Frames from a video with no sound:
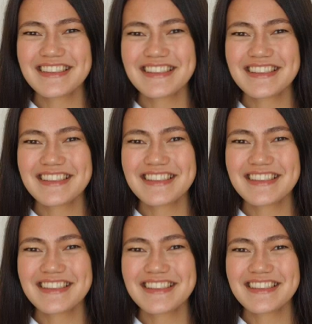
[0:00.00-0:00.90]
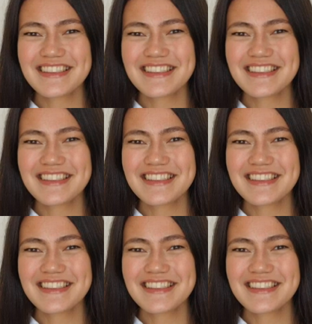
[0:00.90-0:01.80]

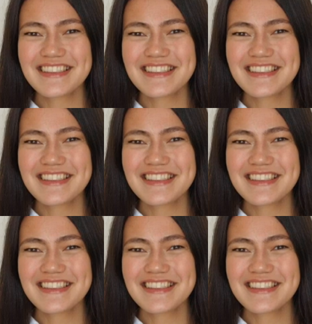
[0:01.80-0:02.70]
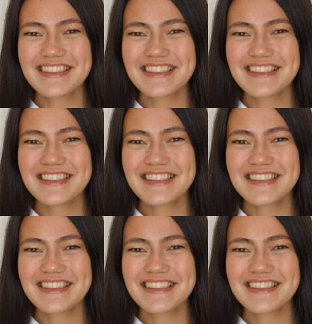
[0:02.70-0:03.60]
(not speaking)